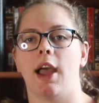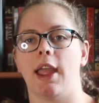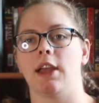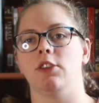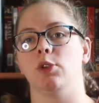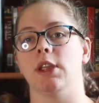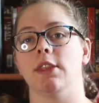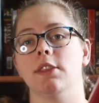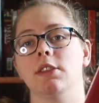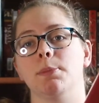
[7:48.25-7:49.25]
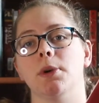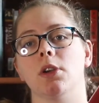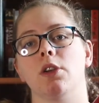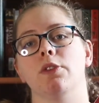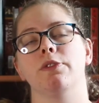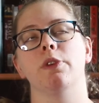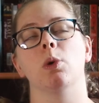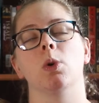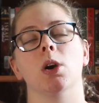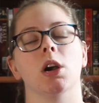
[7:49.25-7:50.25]
I had to get this book
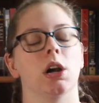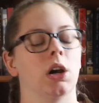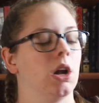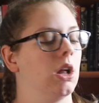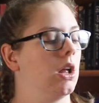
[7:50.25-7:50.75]
for